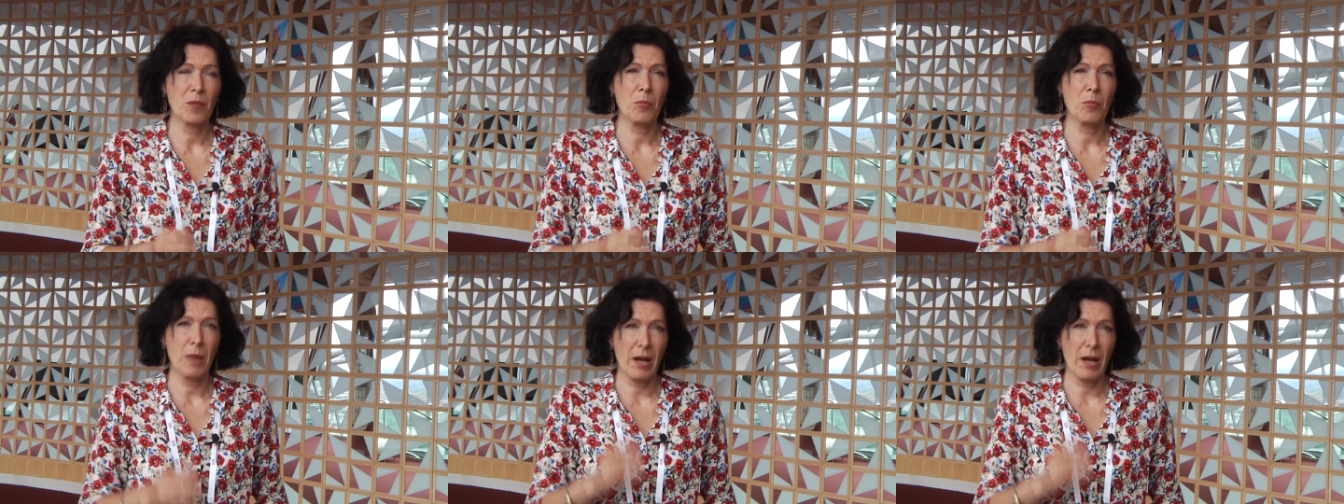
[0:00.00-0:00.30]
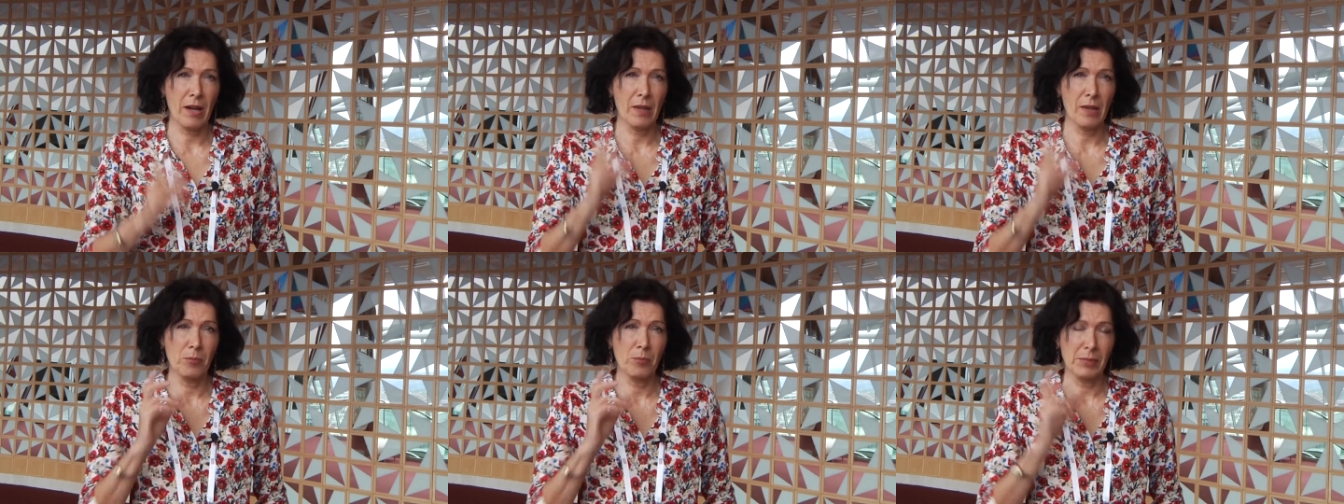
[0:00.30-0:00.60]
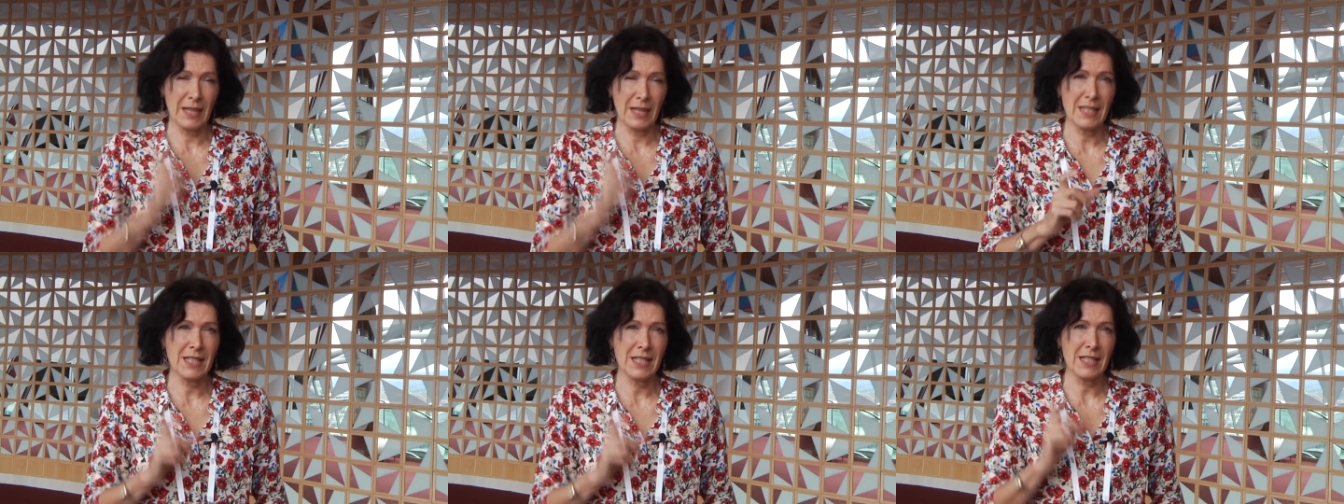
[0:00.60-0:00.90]
by,
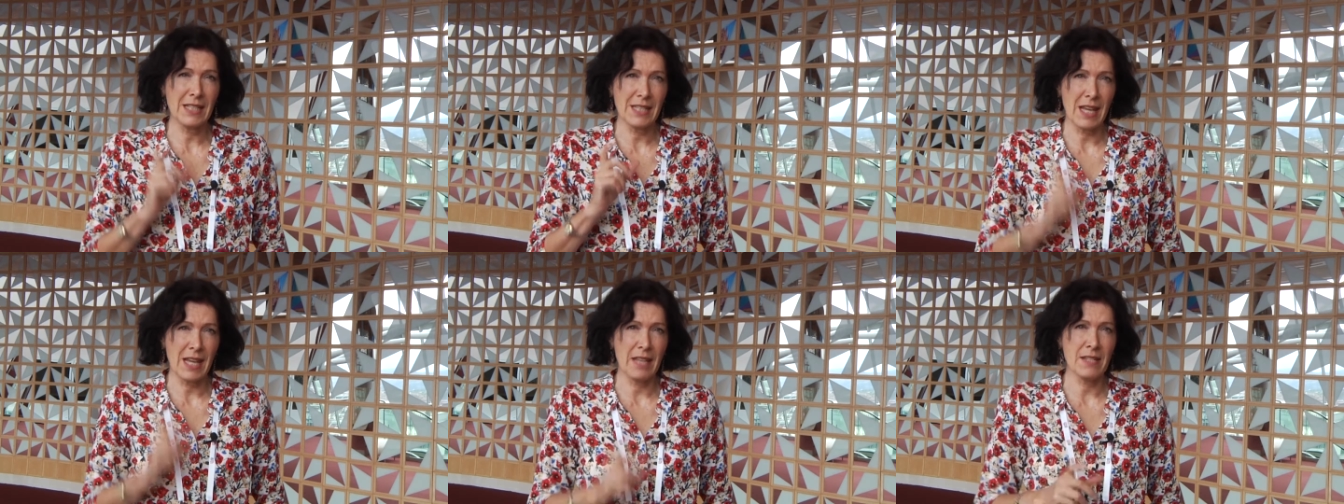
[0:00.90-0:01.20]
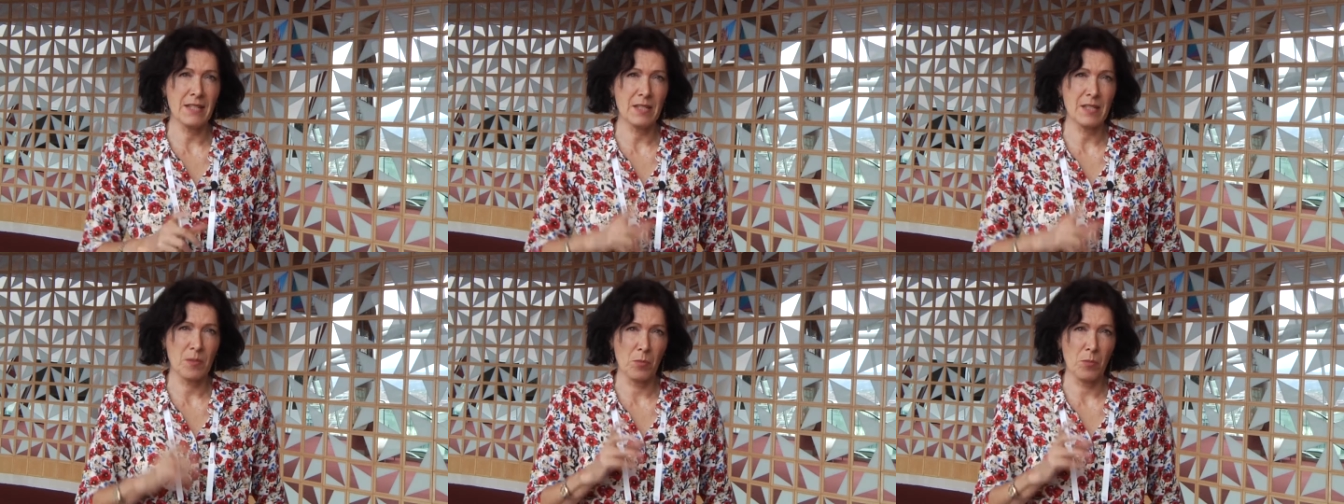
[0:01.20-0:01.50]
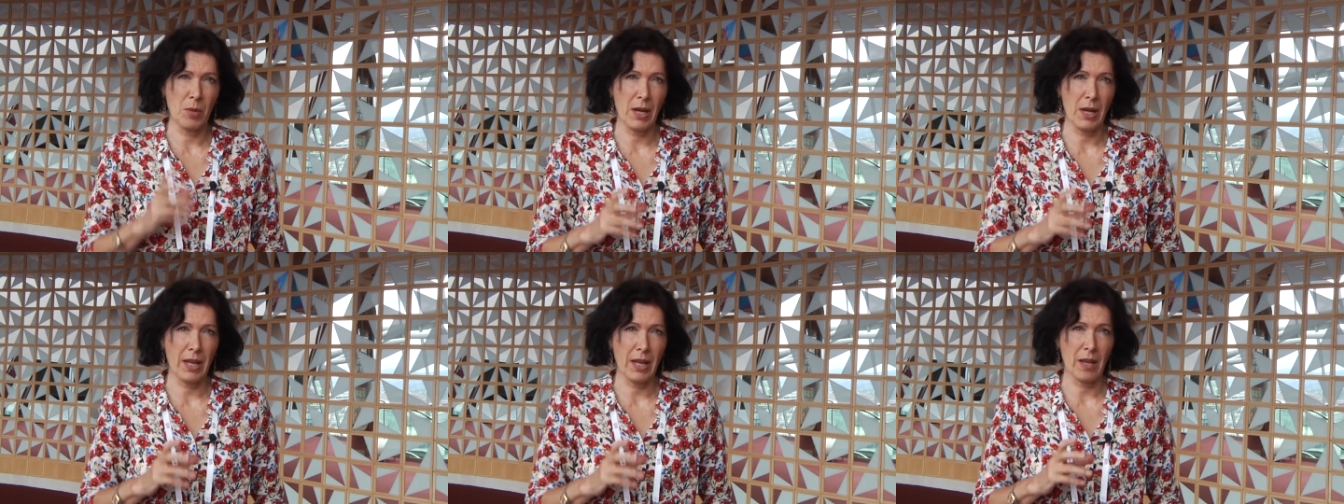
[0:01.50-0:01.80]
bleeding deaths
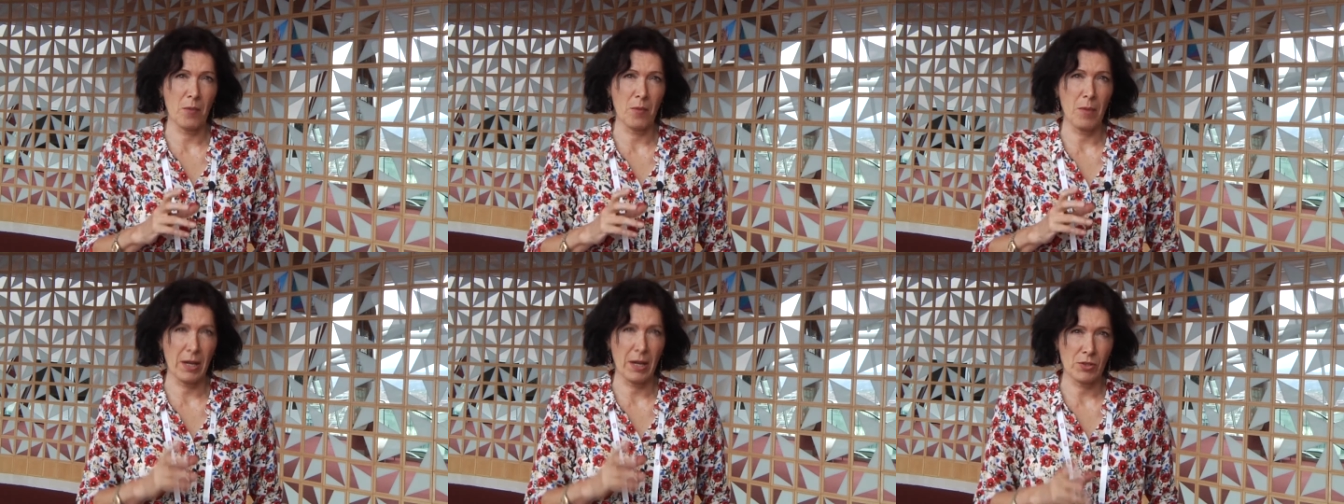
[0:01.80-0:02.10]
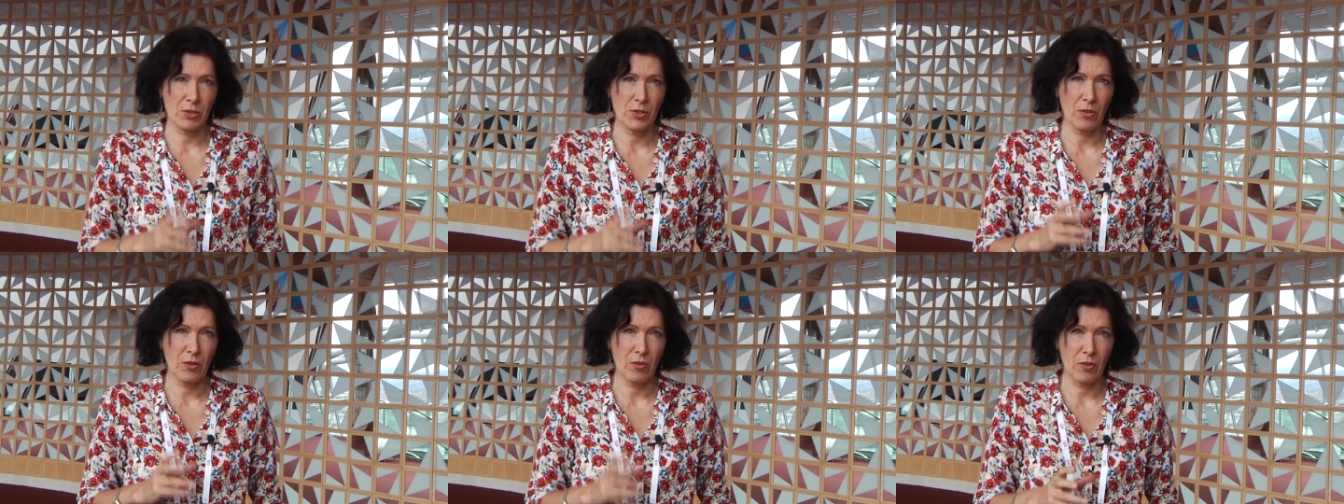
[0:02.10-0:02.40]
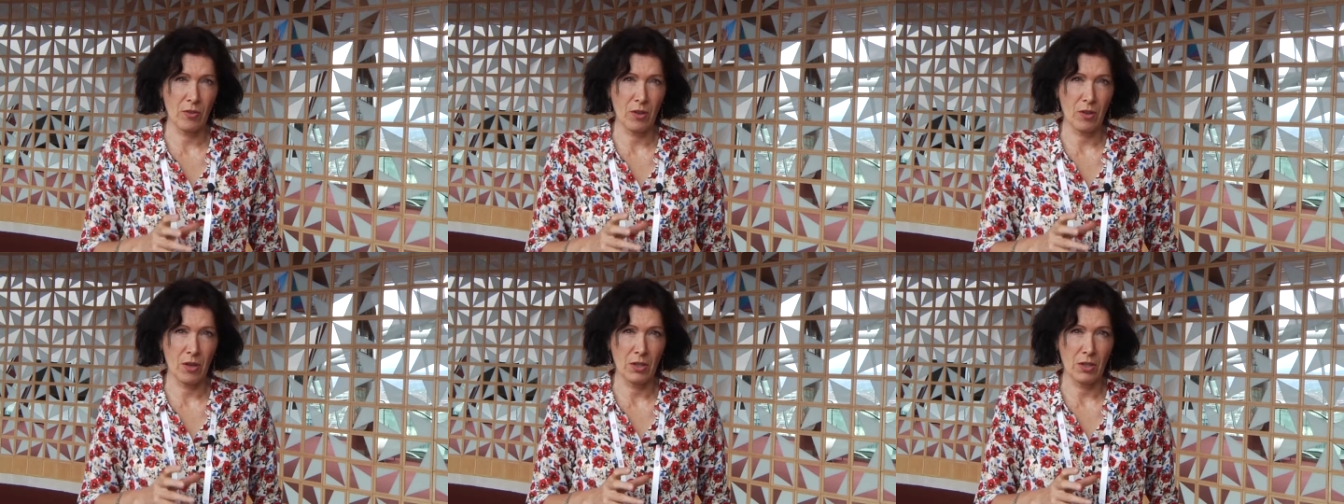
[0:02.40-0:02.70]
by about a
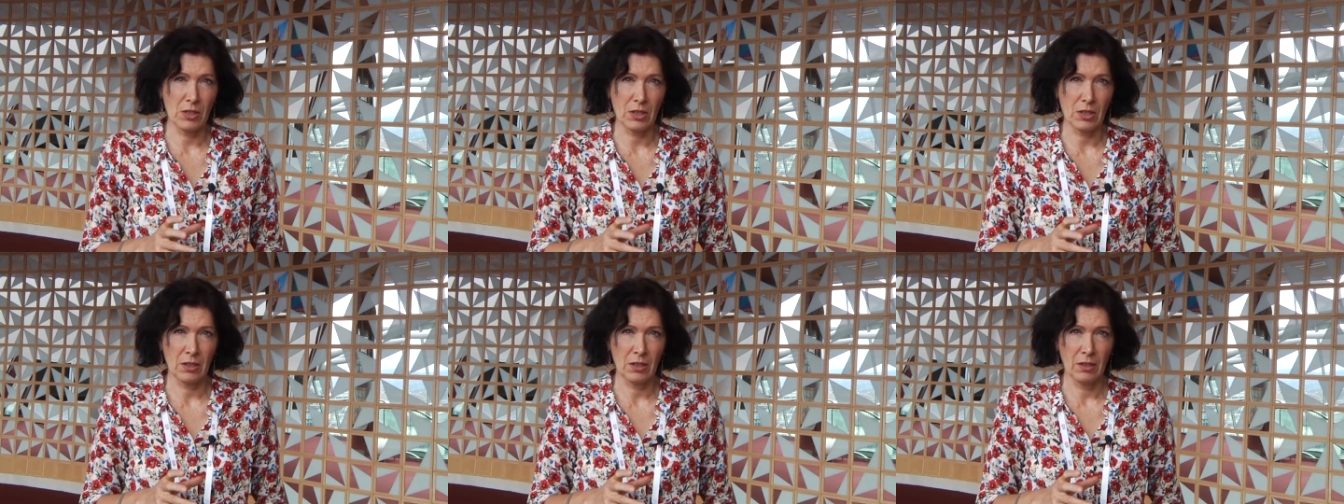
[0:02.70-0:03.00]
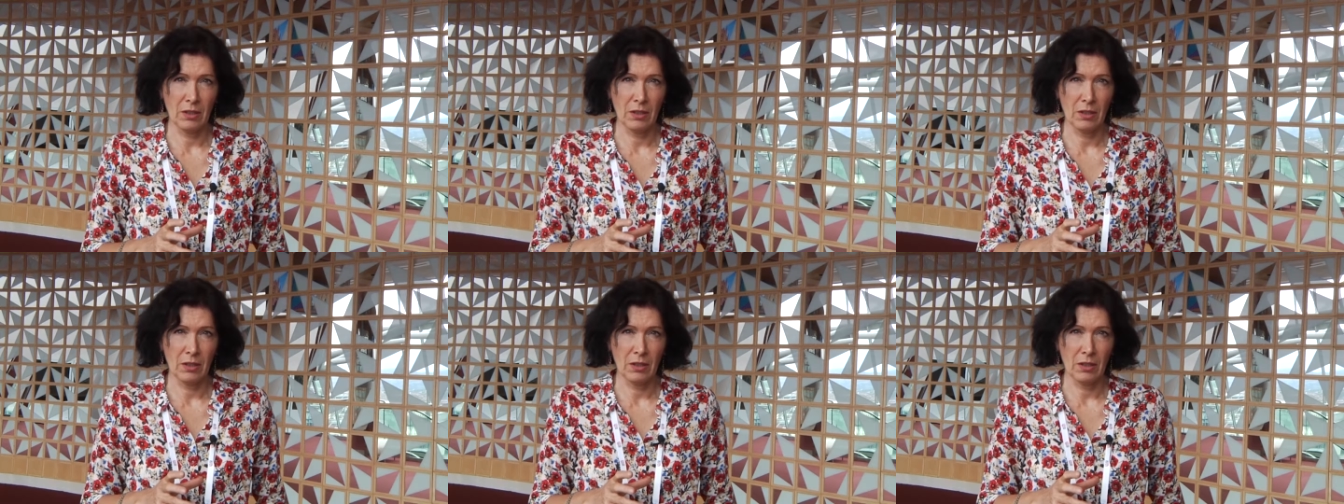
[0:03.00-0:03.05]
third.